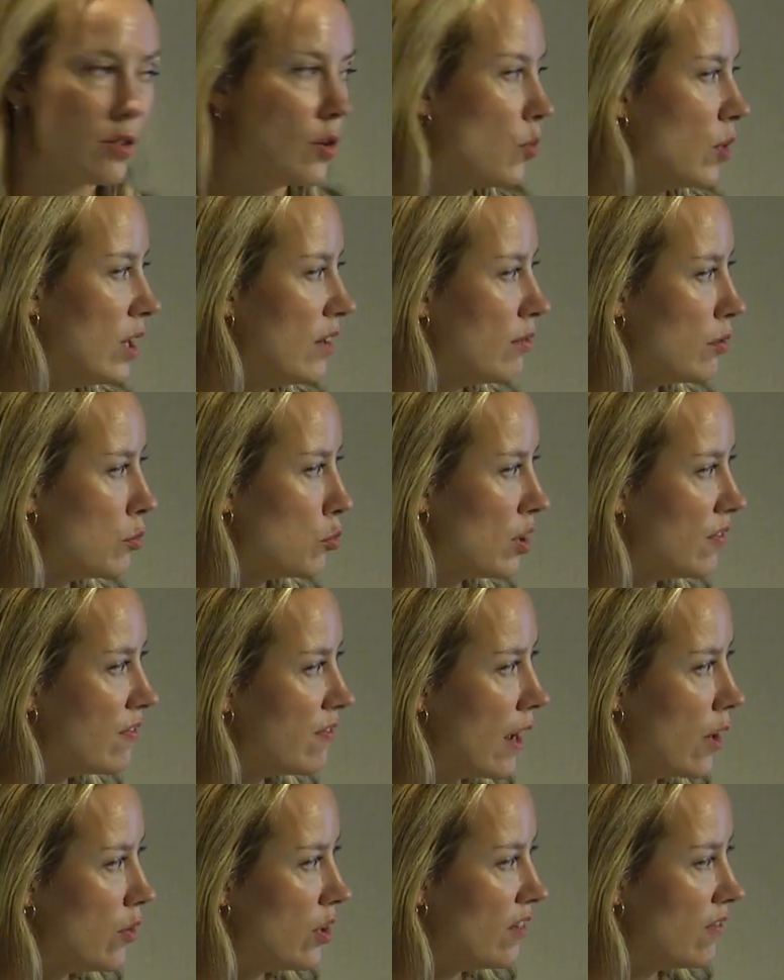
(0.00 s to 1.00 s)
So we
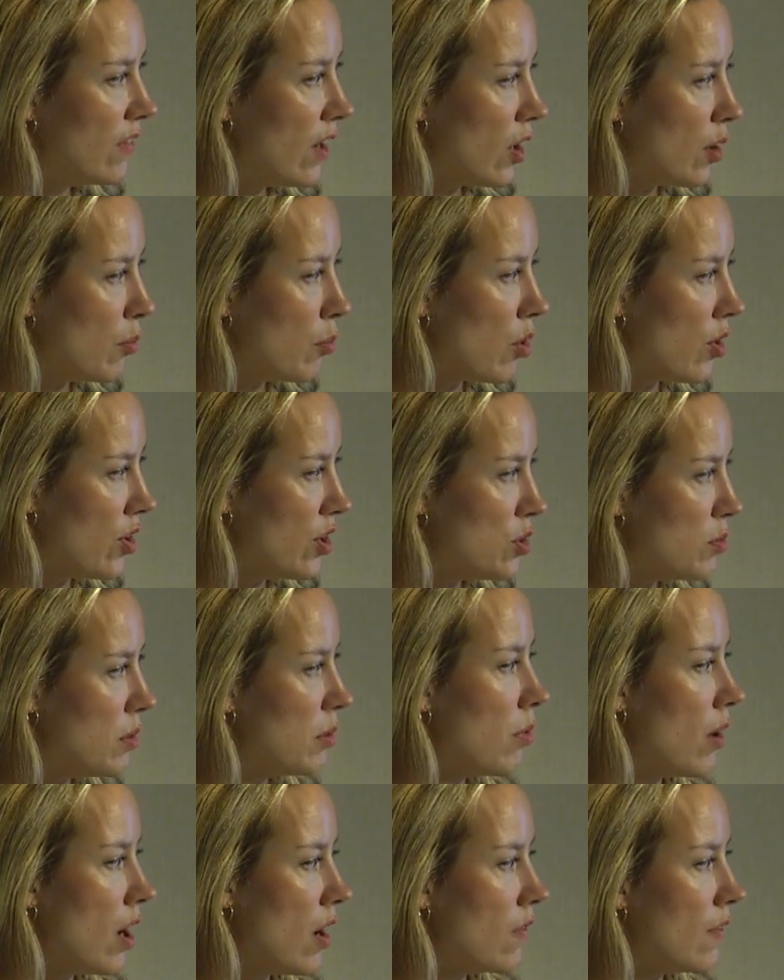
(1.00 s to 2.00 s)
found it very important to
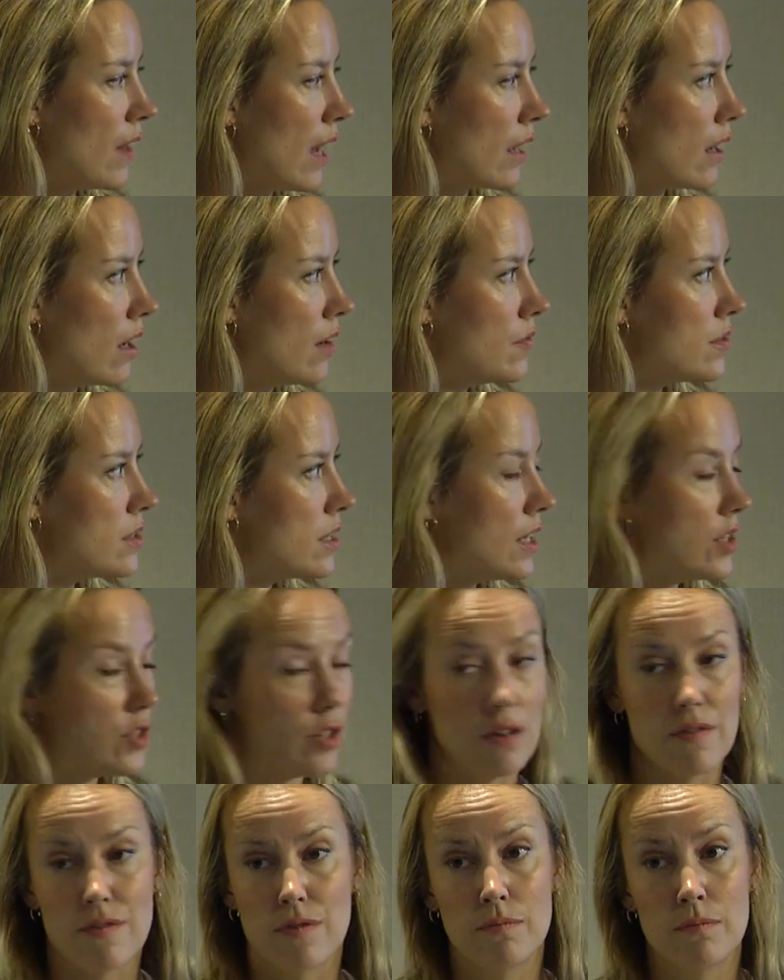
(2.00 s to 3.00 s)
be part of that
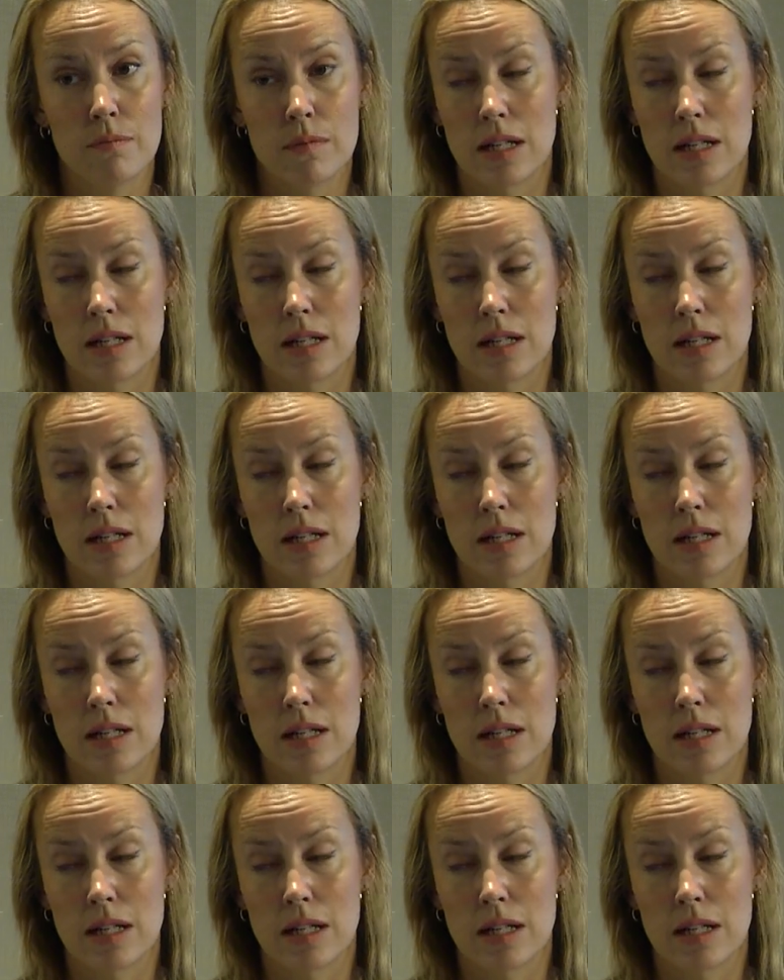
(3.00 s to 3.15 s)
conversation.